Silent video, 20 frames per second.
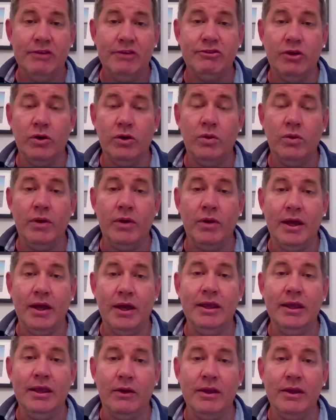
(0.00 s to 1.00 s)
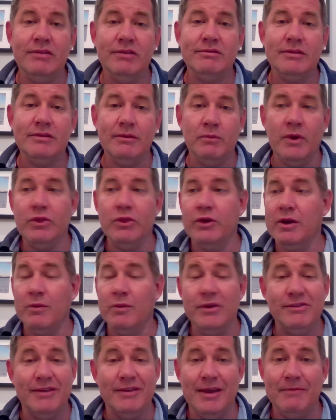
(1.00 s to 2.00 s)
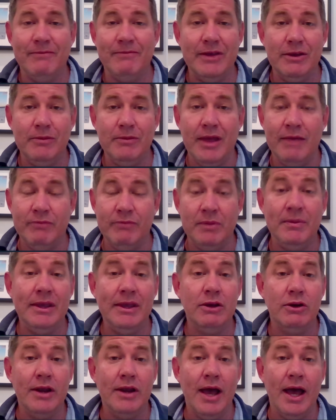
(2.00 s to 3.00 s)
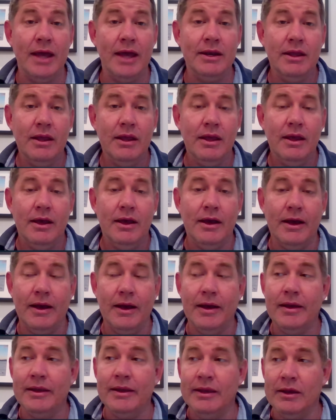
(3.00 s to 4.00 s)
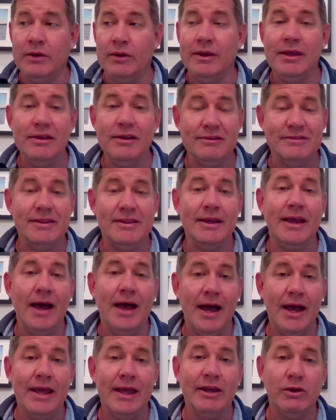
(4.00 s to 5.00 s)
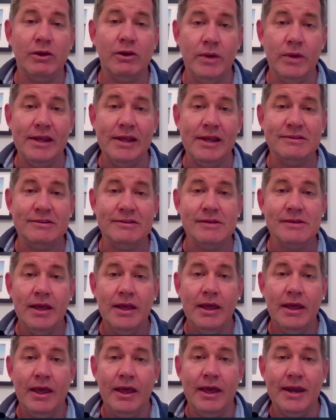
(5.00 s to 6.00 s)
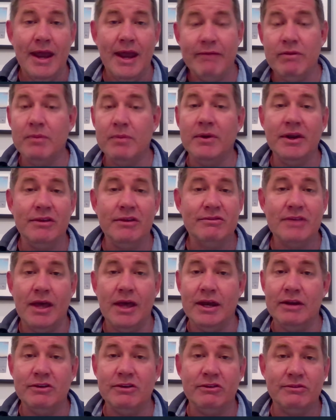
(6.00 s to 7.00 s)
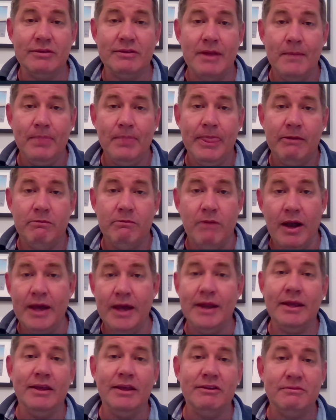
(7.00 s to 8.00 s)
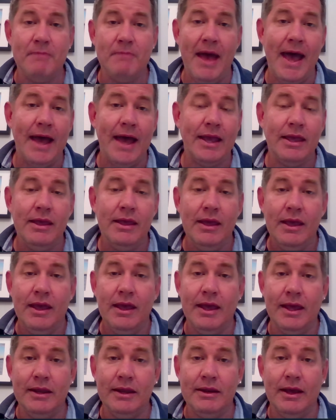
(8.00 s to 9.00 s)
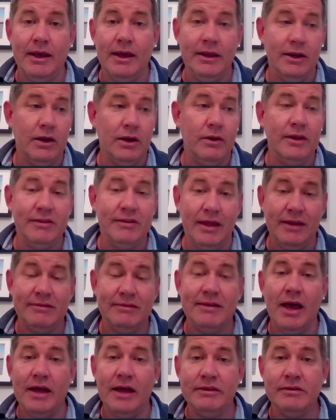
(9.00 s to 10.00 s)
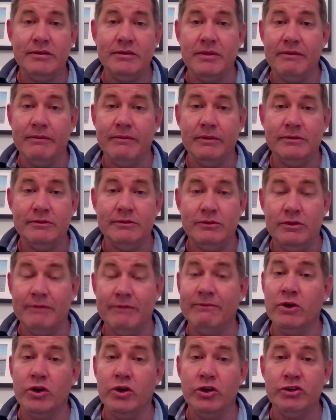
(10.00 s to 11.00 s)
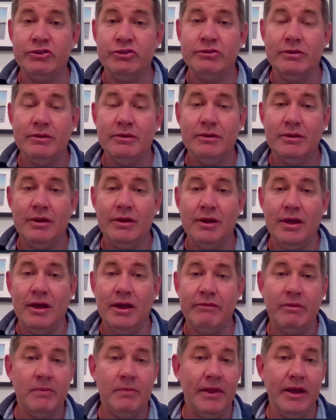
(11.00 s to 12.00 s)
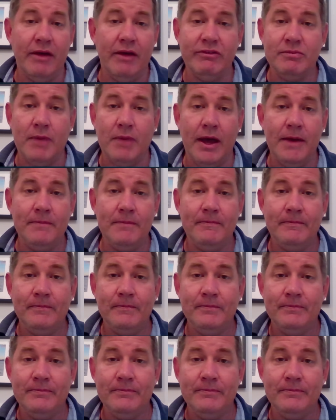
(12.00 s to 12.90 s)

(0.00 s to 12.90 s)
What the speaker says: So, he's, whether he wins the MVP or not, you know, he is the guy in Queens, and everybody is kind of just riding his back. Yeah. And, and it's gotten to the verge of a playoff spot.